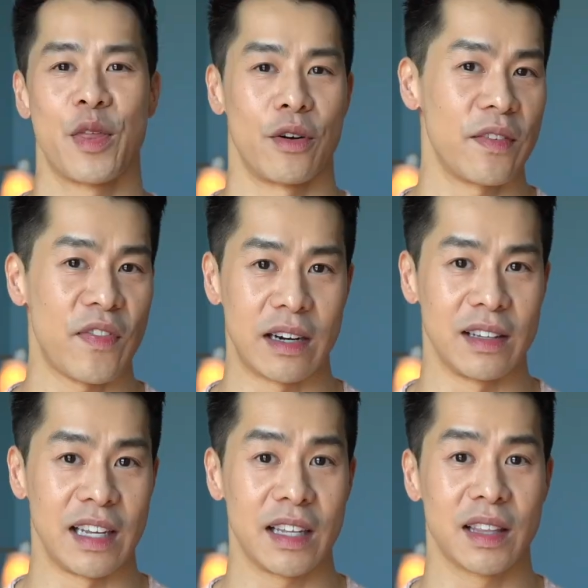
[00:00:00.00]
Third and
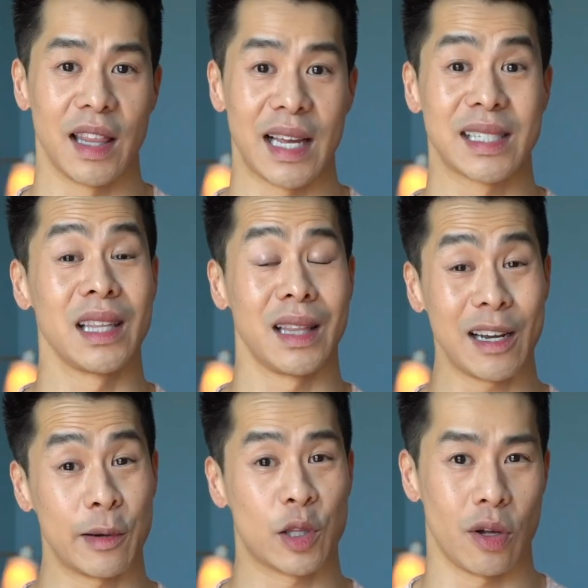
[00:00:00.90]
finally, the less
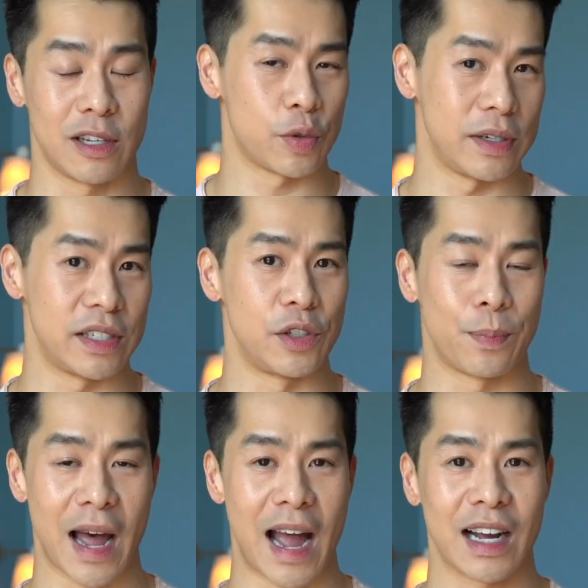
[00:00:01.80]
liquid toiletries you
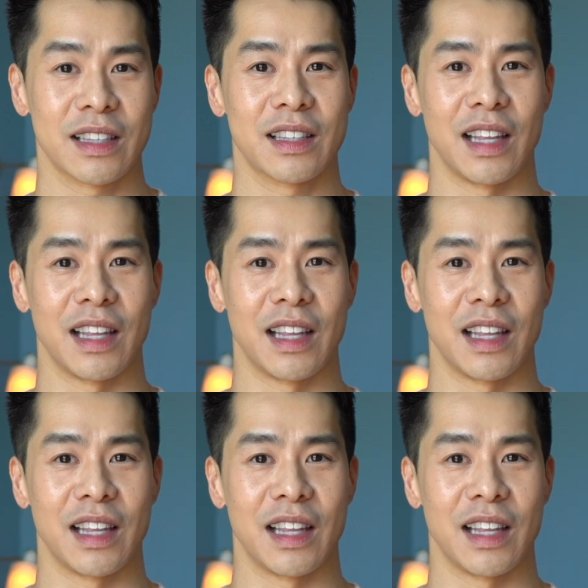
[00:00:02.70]
pack,